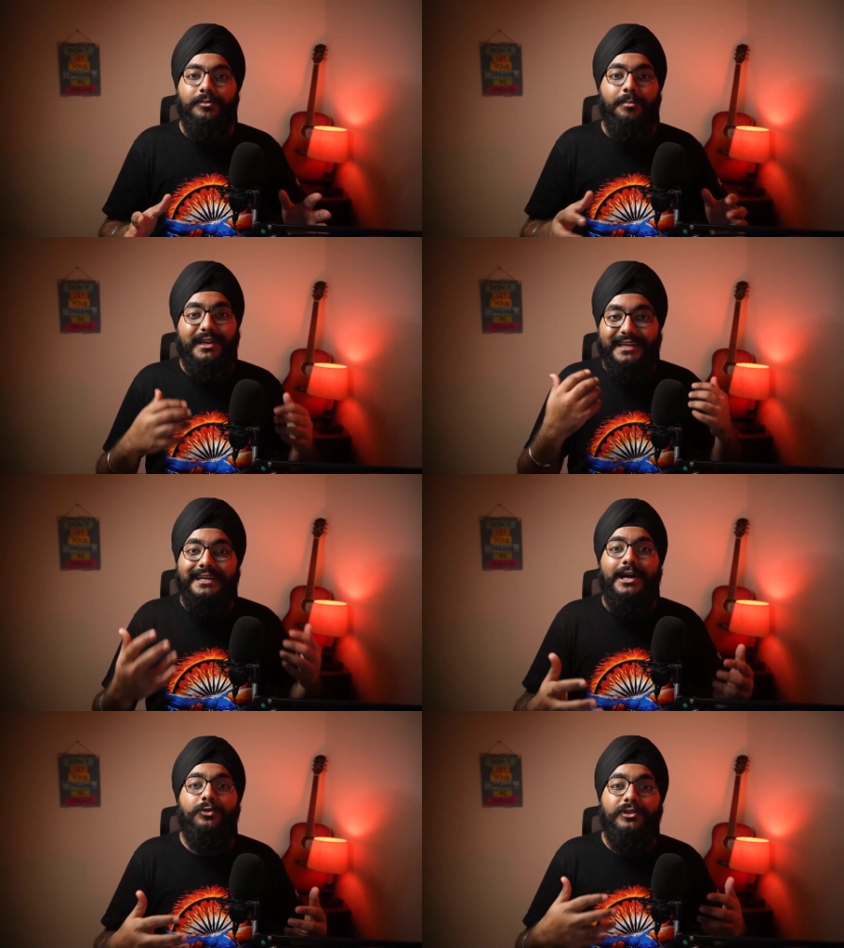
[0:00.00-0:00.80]
breaking
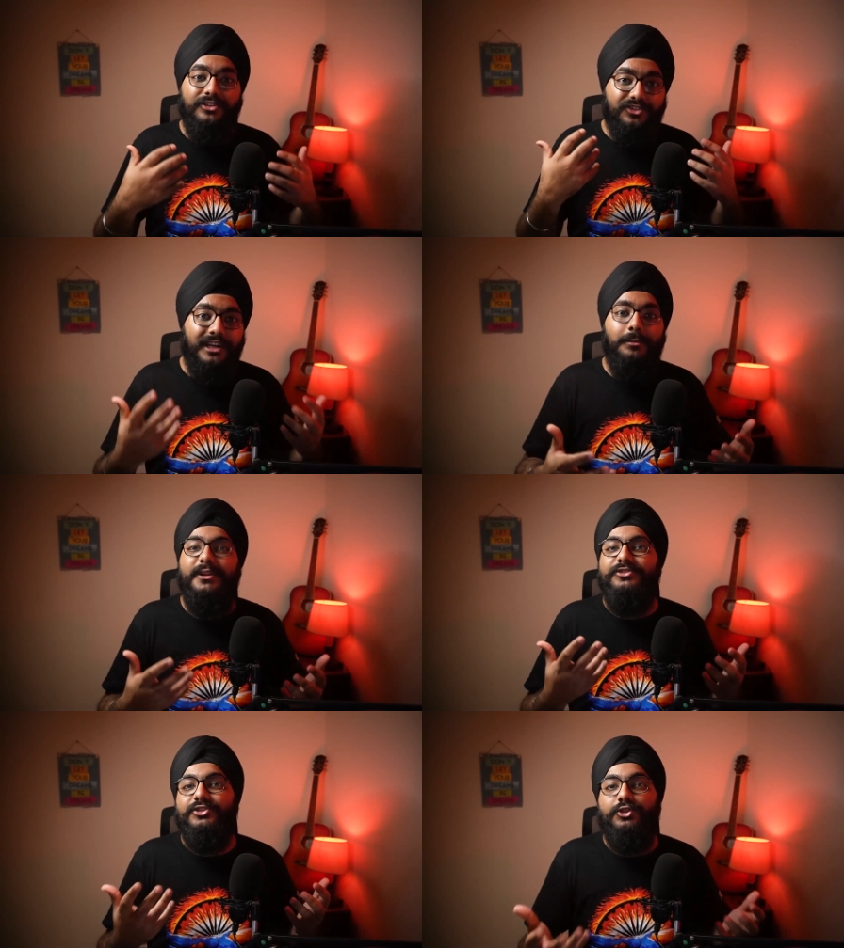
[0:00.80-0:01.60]
down the
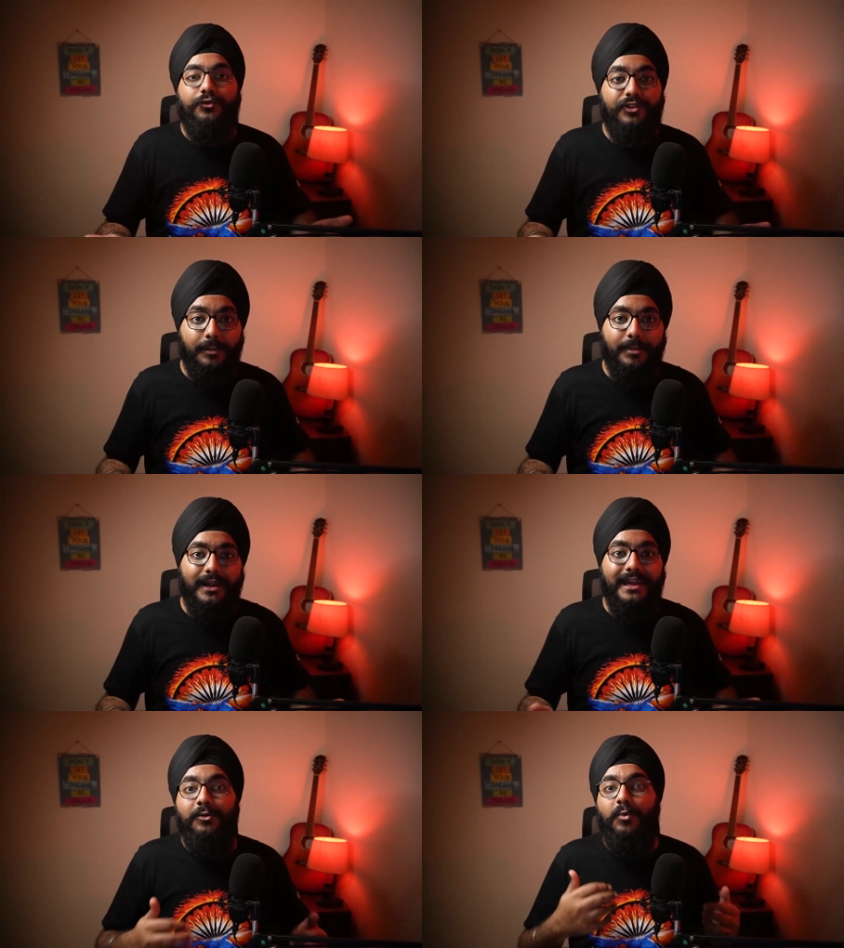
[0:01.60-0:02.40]
screenplay structure of
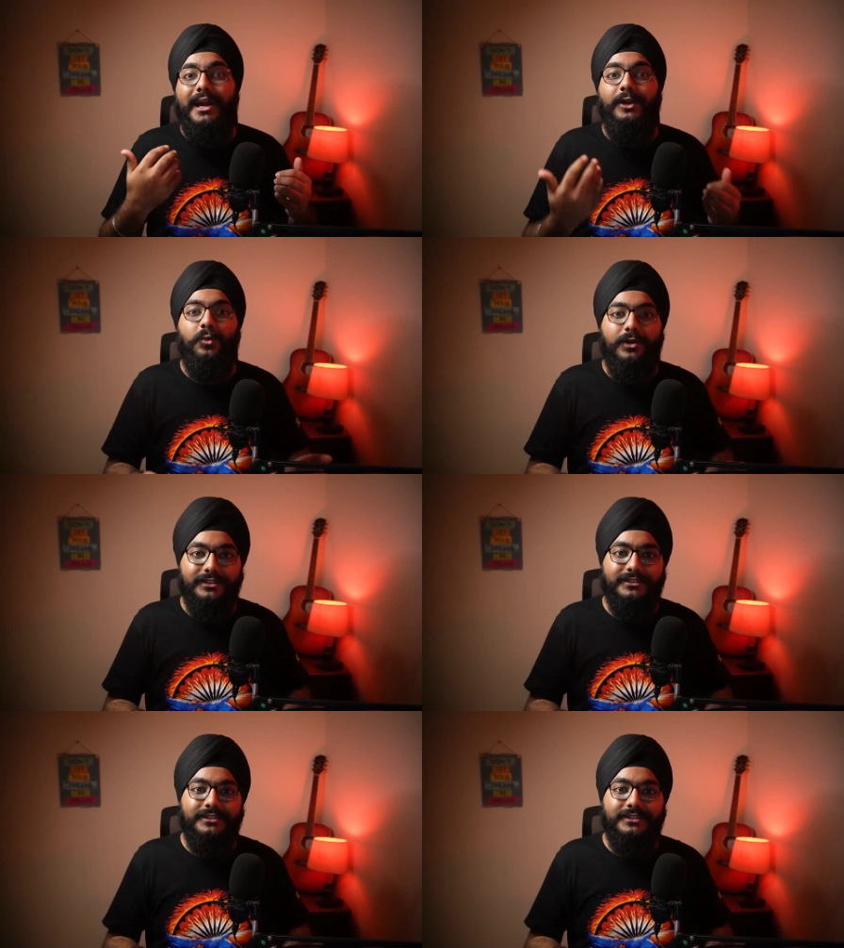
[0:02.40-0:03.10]
RRR and why it works.